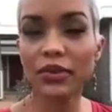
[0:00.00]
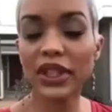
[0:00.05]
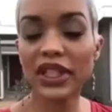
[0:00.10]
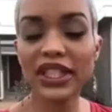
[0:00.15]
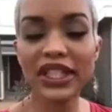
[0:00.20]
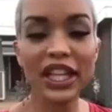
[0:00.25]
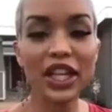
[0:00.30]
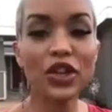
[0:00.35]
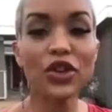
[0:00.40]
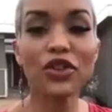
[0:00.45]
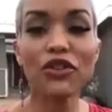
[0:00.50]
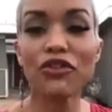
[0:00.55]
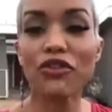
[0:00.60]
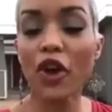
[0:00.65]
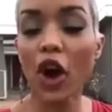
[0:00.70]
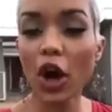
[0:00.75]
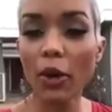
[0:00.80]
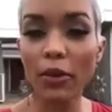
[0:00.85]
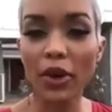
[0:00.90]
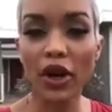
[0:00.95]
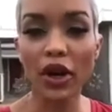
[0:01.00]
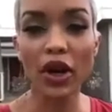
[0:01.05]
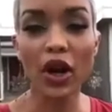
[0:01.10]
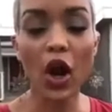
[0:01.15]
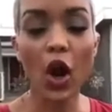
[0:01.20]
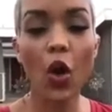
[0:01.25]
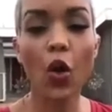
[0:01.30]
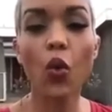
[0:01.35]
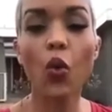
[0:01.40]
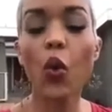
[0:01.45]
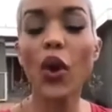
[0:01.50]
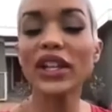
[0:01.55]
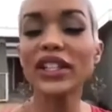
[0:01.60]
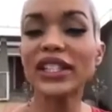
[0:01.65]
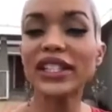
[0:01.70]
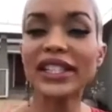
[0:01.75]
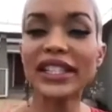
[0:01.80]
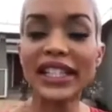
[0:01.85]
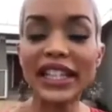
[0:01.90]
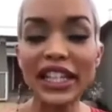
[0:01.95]
let's say you're a farmer, what
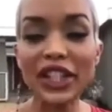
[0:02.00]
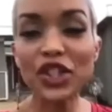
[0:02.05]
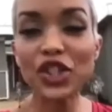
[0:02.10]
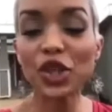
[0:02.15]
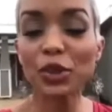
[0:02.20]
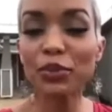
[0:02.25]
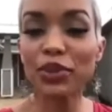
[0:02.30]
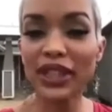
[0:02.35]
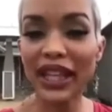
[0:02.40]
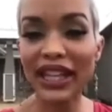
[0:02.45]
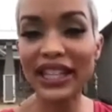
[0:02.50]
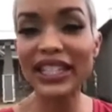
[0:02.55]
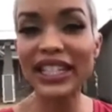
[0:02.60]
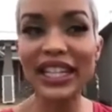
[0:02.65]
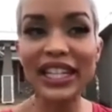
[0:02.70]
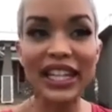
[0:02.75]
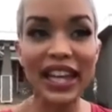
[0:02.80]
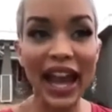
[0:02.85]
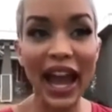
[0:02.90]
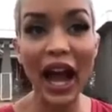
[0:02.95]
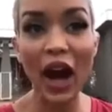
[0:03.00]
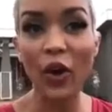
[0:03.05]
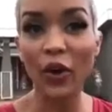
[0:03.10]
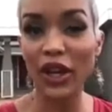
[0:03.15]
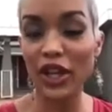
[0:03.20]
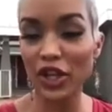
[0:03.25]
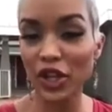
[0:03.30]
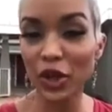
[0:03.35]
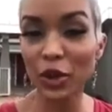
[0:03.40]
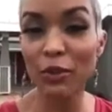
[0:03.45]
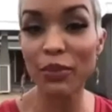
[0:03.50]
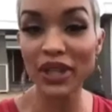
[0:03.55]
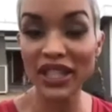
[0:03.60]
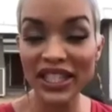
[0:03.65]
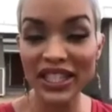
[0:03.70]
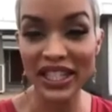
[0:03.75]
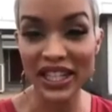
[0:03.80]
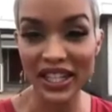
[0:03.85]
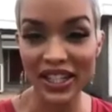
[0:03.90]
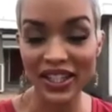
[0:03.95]
seeds you're planting now in your
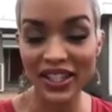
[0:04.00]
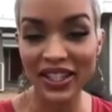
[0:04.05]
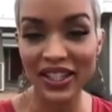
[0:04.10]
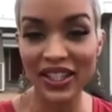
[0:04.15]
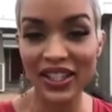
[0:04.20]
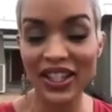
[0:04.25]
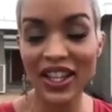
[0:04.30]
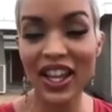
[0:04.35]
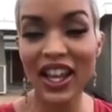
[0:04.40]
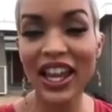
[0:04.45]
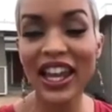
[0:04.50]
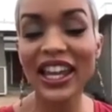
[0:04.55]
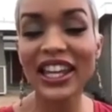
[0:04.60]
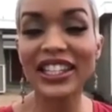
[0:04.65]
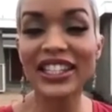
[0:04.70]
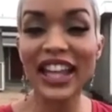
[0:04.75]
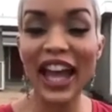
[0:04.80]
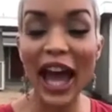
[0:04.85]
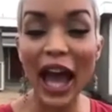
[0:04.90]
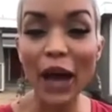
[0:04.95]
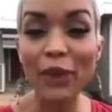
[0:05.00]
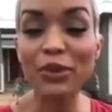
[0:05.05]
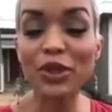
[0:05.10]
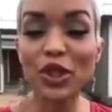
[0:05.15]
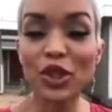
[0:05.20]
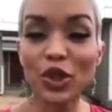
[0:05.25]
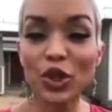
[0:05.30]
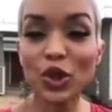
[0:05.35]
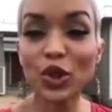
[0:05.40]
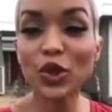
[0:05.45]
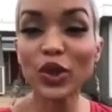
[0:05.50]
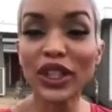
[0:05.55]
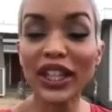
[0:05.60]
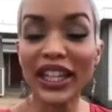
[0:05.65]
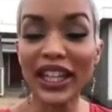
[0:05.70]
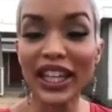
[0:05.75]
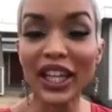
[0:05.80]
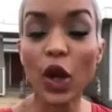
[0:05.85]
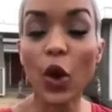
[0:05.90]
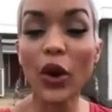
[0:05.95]
business is
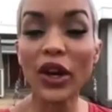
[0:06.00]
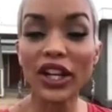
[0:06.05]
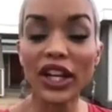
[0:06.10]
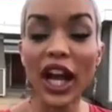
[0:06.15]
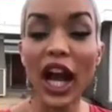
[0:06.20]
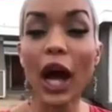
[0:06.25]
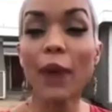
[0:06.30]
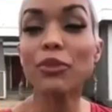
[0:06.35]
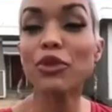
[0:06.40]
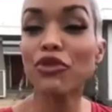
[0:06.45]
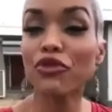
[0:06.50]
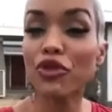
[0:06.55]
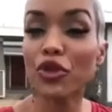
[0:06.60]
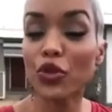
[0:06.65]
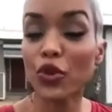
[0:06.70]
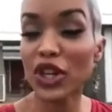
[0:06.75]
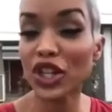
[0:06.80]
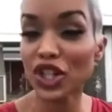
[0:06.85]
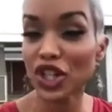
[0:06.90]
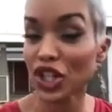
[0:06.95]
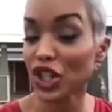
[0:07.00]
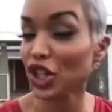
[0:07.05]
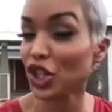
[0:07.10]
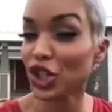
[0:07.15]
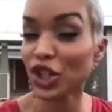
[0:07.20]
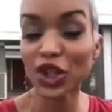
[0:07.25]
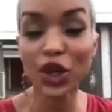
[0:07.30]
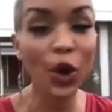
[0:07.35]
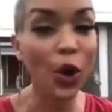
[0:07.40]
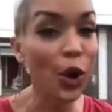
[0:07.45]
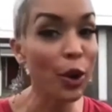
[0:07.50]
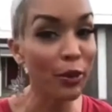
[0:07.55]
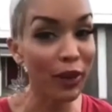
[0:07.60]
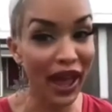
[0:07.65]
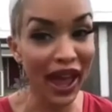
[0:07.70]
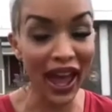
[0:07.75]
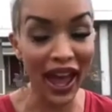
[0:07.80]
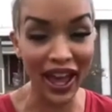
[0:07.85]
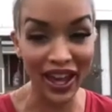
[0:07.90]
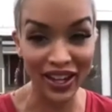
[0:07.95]
absolutely going to come to fruition, good or
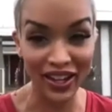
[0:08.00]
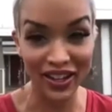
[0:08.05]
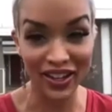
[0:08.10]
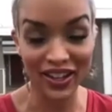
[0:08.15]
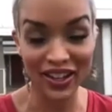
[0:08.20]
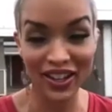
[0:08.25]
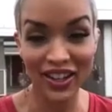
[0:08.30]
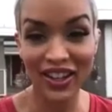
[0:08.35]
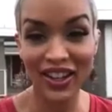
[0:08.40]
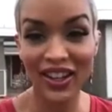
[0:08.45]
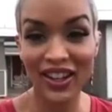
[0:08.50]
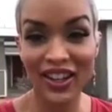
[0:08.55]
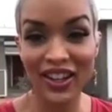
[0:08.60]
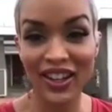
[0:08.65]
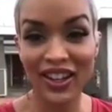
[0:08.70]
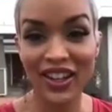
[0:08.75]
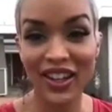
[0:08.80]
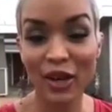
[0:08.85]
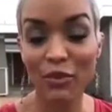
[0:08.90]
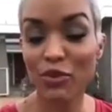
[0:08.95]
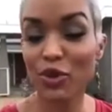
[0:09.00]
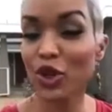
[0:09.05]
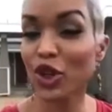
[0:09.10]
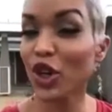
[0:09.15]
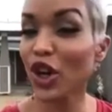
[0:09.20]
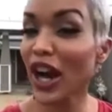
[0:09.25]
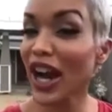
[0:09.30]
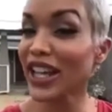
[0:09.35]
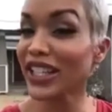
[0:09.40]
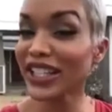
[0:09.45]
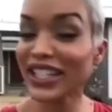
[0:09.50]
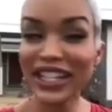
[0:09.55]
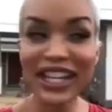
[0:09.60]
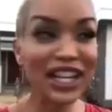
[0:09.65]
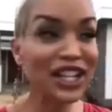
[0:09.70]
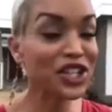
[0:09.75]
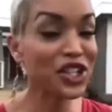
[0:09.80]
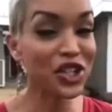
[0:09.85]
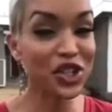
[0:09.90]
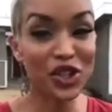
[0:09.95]
bad,
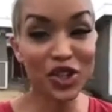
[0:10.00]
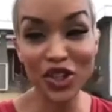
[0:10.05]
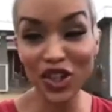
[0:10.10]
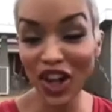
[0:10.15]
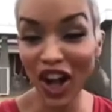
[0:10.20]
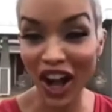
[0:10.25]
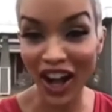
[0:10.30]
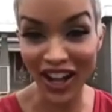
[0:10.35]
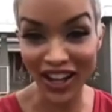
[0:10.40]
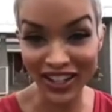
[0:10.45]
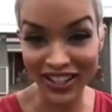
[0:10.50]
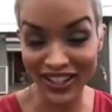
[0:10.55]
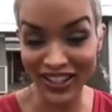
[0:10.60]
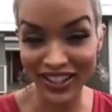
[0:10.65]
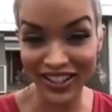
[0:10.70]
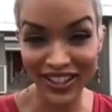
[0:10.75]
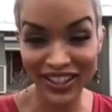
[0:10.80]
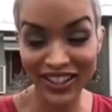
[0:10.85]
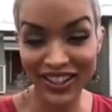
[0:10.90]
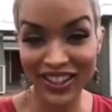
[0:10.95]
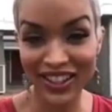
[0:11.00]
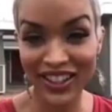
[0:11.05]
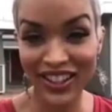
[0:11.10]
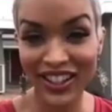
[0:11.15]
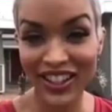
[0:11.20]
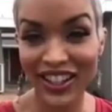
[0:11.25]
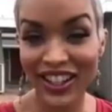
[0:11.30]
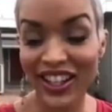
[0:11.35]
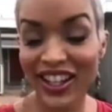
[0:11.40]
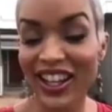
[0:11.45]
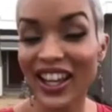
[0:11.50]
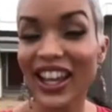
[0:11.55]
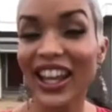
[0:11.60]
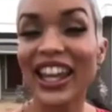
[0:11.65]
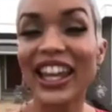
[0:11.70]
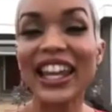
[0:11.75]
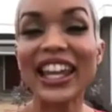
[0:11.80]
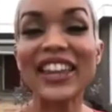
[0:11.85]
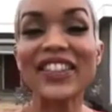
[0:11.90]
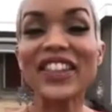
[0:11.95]
procrastination or not,
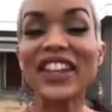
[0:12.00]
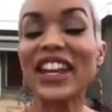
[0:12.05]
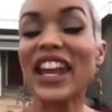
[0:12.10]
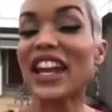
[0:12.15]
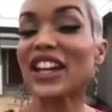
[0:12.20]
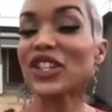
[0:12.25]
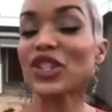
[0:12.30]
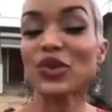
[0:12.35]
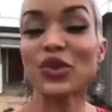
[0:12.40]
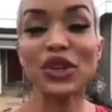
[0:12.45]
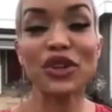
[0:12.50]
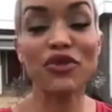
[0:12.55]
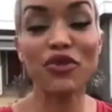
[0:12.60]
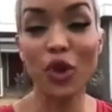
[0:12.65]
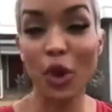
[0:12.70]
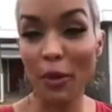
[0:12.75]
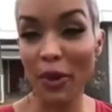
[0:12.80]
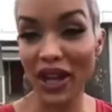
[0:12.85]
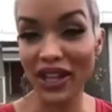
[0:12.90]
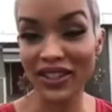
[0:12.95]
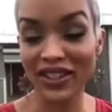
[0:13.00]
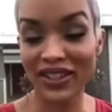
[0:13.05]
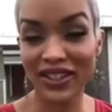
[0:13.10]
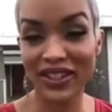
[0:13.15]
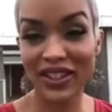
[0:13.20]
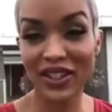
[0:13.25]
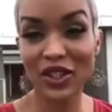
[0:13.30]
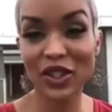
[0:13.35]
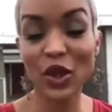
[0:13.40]
in the next 3 to 4 months.